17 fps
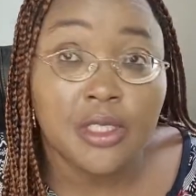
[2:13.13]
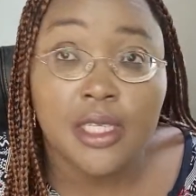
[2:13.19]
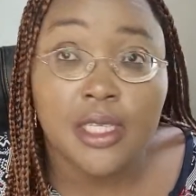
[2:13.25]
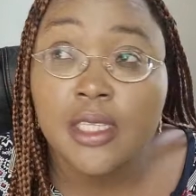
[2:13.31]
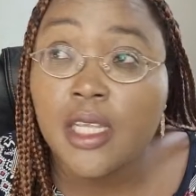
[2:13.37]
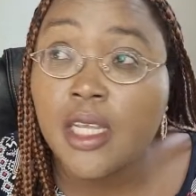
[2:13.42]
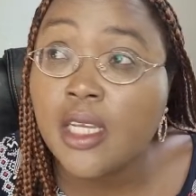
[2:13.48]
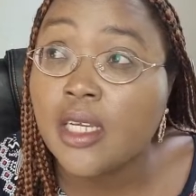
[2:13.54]
I
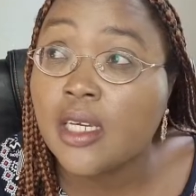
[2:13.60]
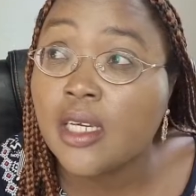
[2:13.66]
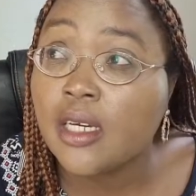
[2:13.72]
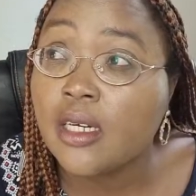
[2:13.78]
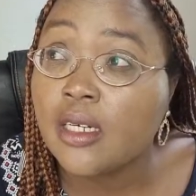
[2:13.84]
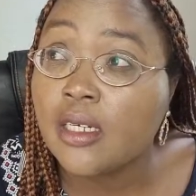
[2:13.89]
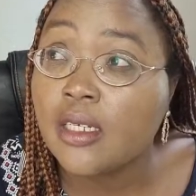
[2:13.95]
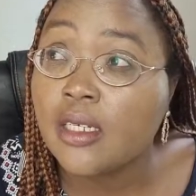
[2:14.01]
think
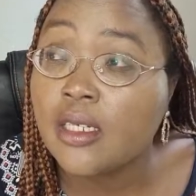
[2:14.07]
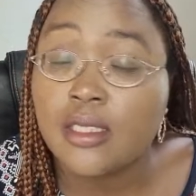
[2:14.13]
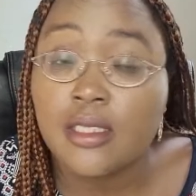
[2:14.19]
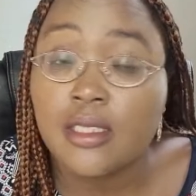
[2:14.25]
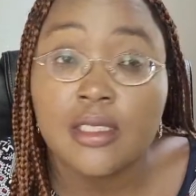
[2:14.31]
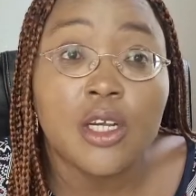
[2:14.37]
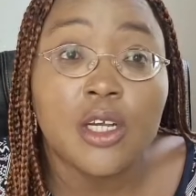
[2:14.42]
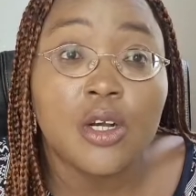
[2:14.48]
it
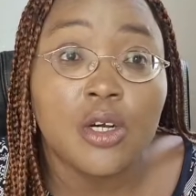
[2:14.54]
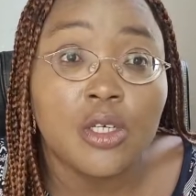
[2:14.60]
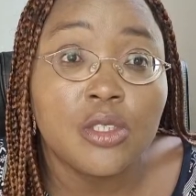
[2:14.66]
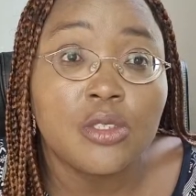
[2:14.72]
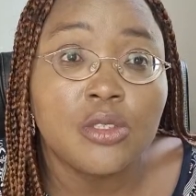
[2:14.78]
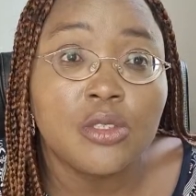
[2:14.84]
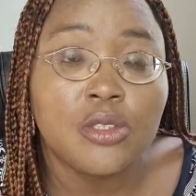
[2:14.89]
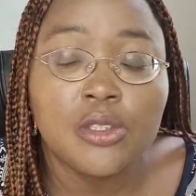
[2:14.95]
is a call
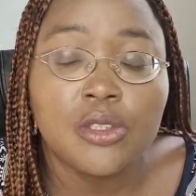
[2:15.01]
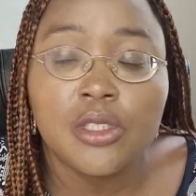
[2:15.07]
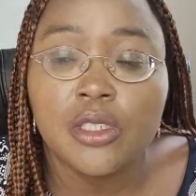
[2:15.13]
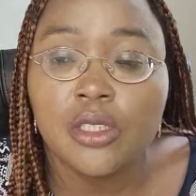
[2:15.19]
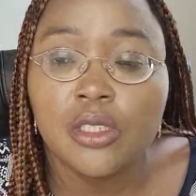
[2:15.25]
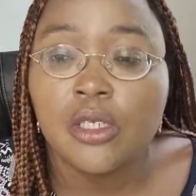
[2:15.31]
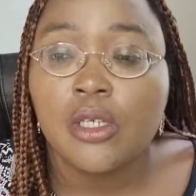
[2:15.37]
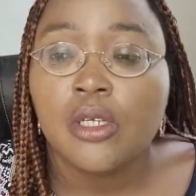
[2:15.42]
to
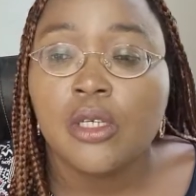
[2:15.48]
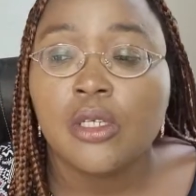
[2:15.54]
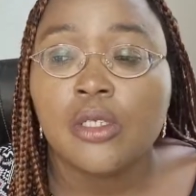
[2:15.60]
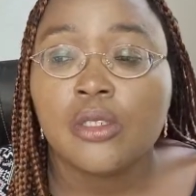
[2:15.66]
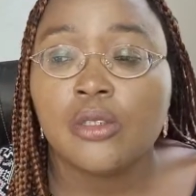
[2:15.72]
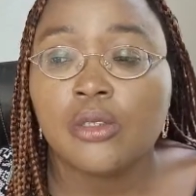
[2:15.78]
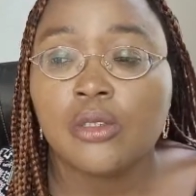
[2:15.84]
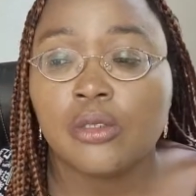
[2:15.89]
duty
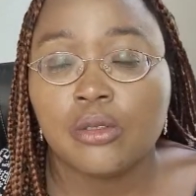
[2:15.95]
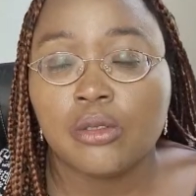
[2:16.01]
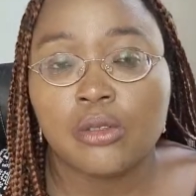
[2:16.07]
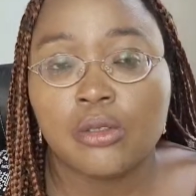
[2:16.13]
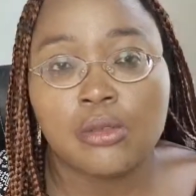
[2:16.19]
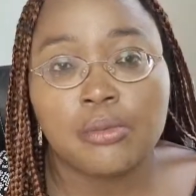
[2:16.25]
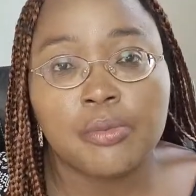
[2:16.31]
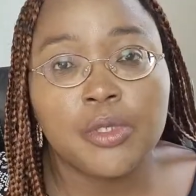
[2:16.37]

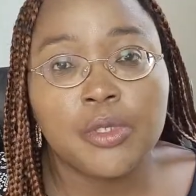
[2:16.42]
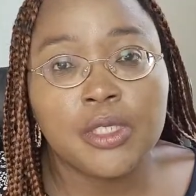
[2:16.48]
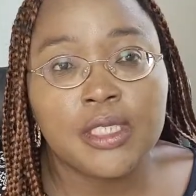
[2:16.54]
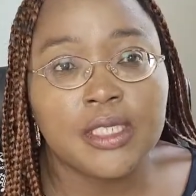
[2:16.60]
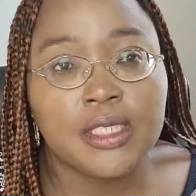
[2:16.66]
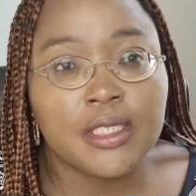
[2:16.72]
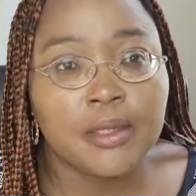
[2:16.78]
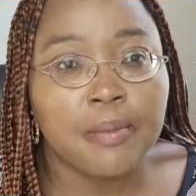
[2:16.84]
to put
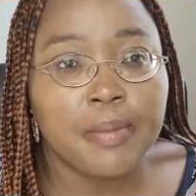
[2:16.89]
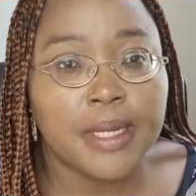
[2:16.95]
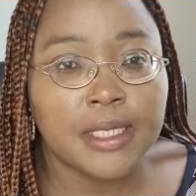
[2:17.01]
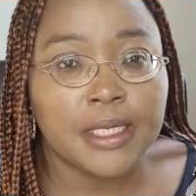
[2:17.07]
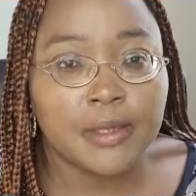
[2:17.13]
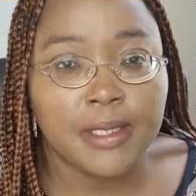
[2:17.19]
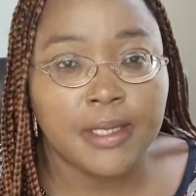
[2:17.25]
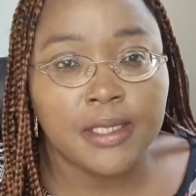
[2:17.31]
things in
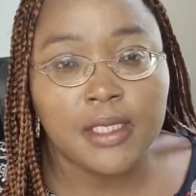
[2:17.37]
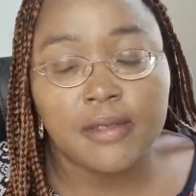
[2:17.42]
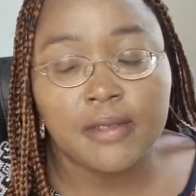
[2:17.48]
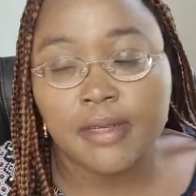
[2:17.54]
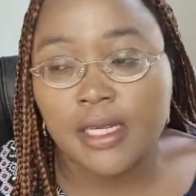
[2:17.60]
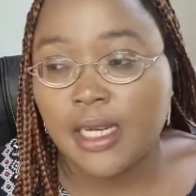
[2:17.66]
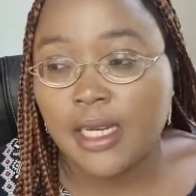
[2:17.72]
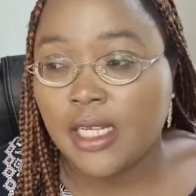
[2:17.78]
perspective
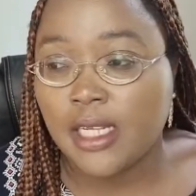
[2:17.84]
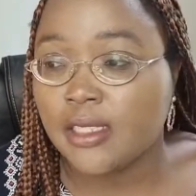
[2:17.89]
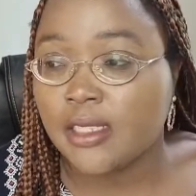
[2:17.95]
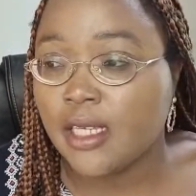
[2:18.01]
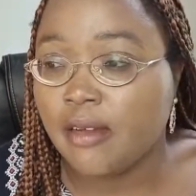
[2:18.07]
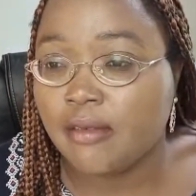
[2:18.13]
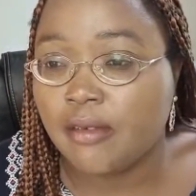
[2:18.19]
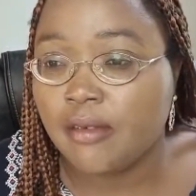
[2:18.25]
and let
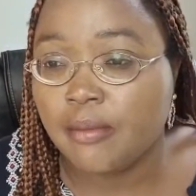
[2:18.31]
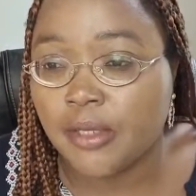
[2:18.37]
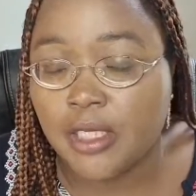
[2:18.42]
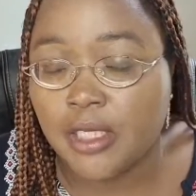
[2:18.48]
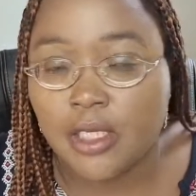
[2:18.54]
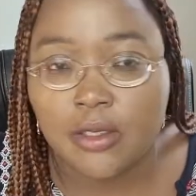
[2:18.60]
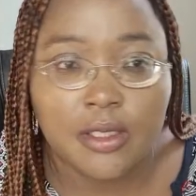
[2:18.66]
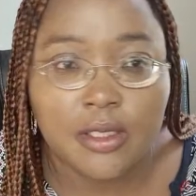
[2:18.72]

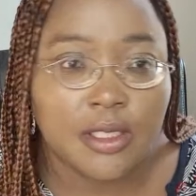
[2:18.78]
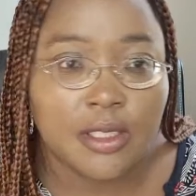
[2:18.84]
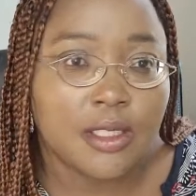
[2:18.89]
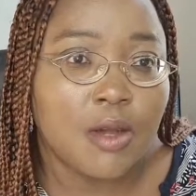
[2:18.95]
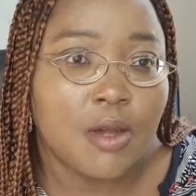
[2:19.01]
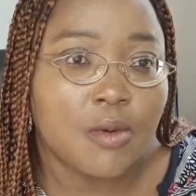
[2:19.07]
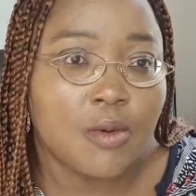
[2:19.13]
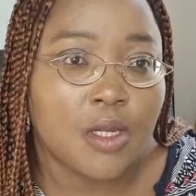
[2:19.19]
everybody
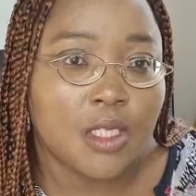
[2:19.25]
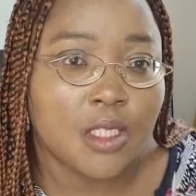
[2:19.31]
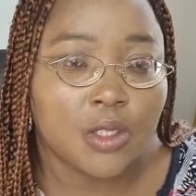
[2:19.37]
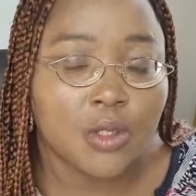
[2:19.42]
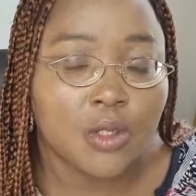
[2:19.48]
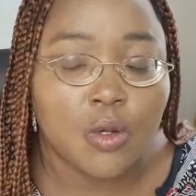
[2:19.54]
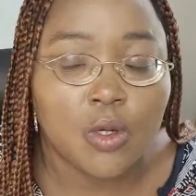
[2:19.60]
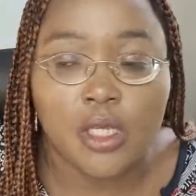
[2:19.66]
understand what is
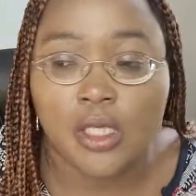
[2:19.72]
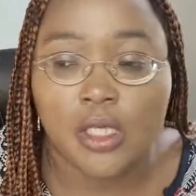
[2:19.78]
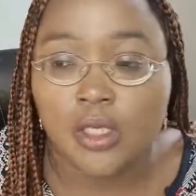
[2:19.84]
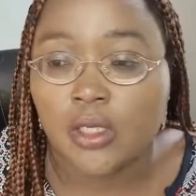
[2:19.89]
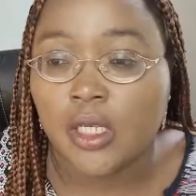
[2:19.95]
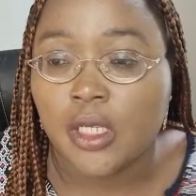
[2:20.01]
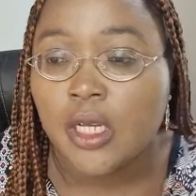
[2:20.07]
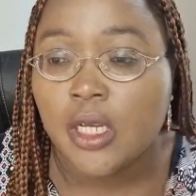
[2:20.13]
going
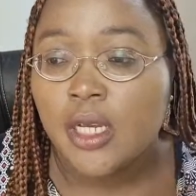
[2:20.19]
on.